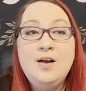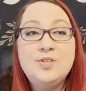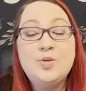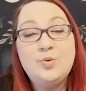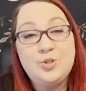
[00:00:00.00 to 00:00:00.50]

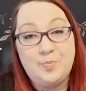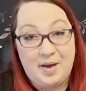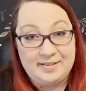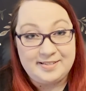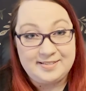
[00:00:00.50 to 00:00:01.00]
So who should
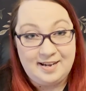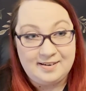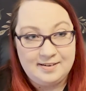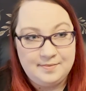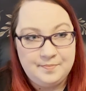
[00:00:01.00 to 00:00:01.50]
buy this
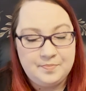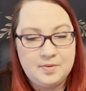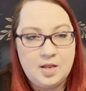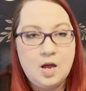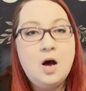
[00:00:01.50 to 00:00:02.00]
deck?
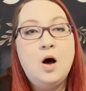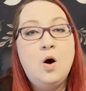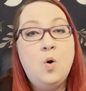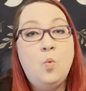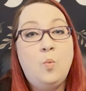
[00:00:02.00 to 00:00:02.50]

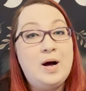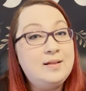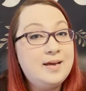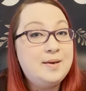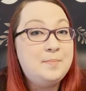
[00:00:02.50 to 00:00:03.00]
While
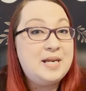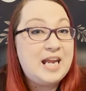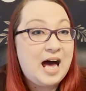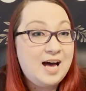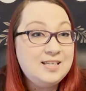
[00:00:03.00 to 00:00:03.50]
I am
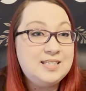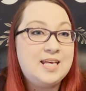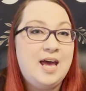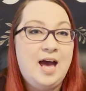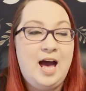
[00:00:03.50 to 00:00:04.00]
not
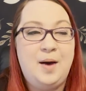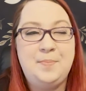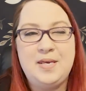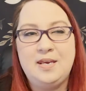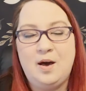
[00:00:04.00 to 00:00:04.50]

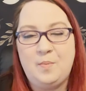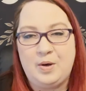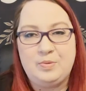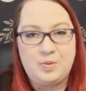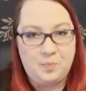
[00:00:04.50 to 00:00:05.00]
happy
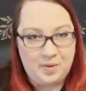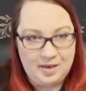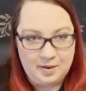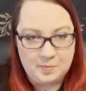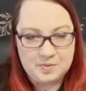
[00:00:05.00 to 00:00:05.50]
about the
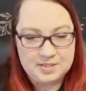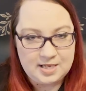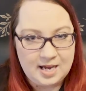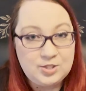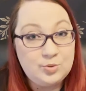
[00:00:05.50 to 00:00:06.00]
pips,
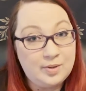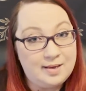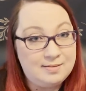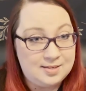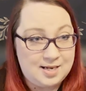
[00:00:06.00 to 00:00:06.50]
I do
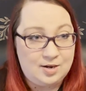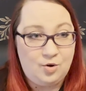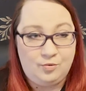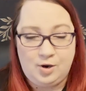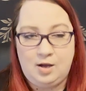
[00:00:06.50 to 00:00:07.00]
like the deck
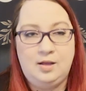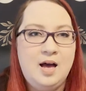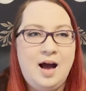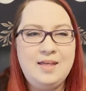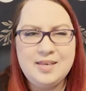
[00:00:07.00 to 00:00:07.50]
overall.
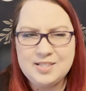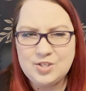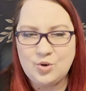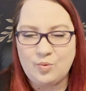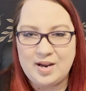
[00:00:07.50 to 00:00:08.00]
I think it's a
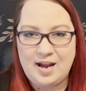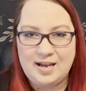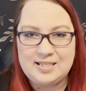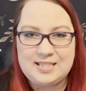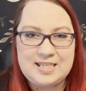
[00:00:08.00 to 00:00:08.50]
great
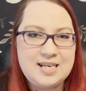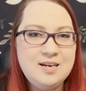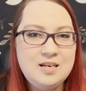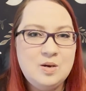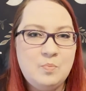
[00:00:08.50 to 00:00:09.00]

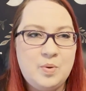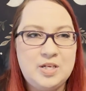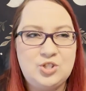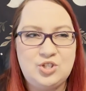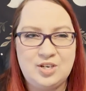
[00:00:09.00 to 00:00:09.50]
idea, but
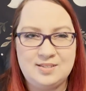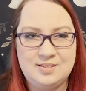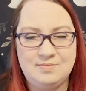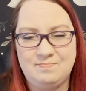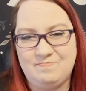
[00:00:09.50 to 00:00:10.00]
it
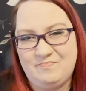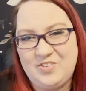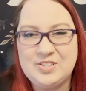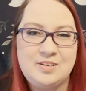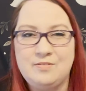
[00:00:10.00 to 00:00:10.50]
just
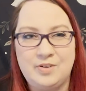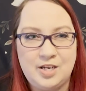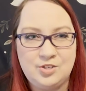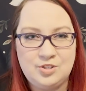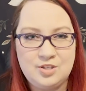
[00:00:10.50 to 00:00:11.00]
feels
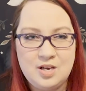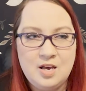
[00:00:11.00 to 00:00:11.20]
unfinished.